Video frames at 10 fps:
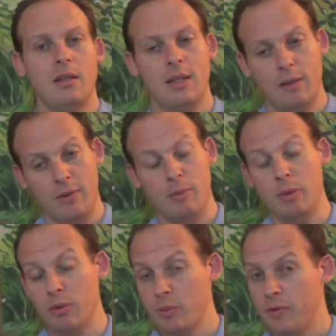the
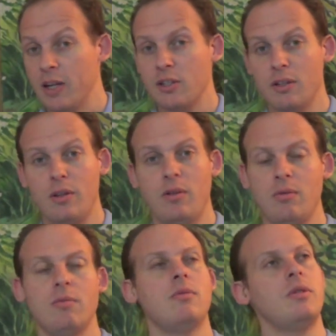development was
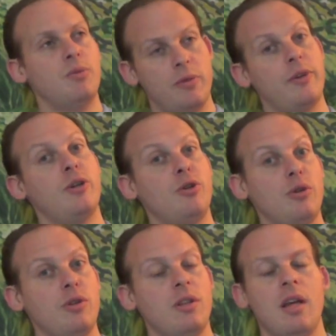professional, was very
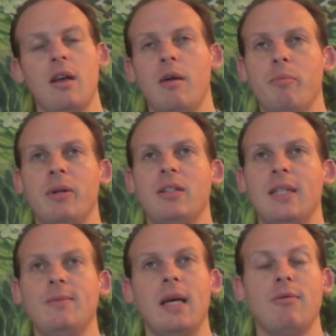good, but at the
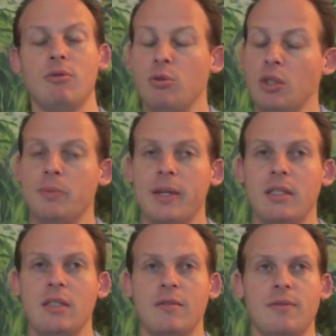same time it was too
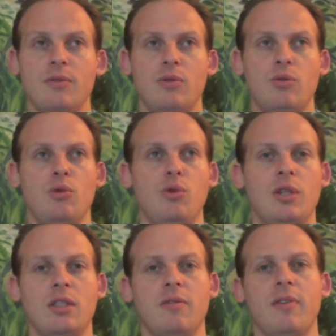expensive to
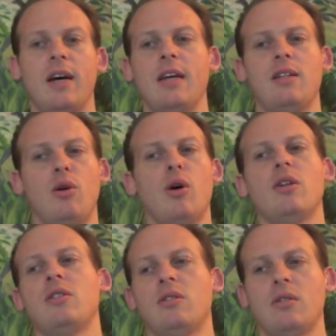justify the
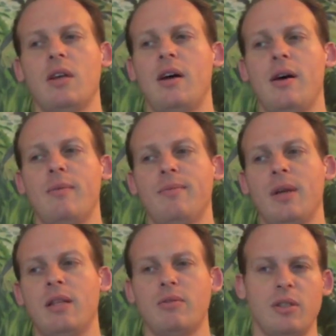costs
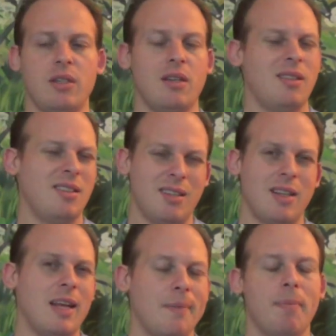and the risk and things
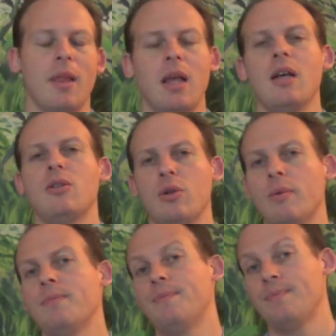like that.
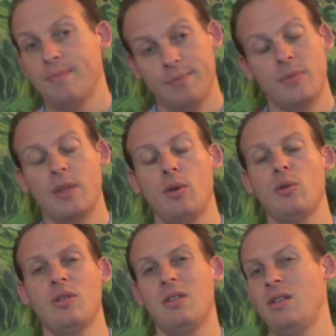So
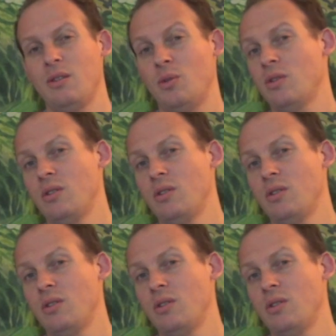those are the things to